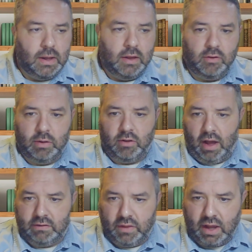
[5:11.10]
so it's
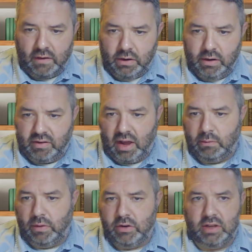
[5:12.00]
off to the governor to
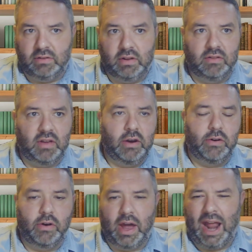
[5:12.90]
decide whether she's going to sign it
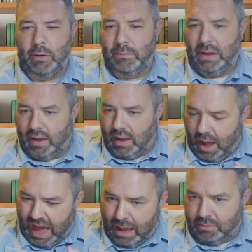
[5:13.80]
or not. I would be
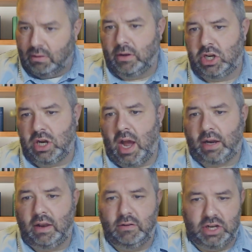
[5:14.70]
absolutely
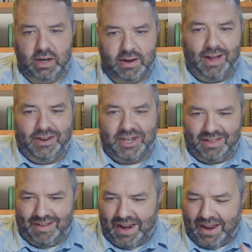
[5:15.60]
shocked if she did not
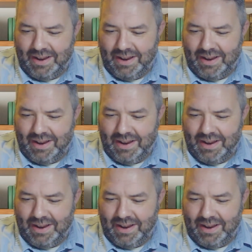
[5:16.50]
sign it.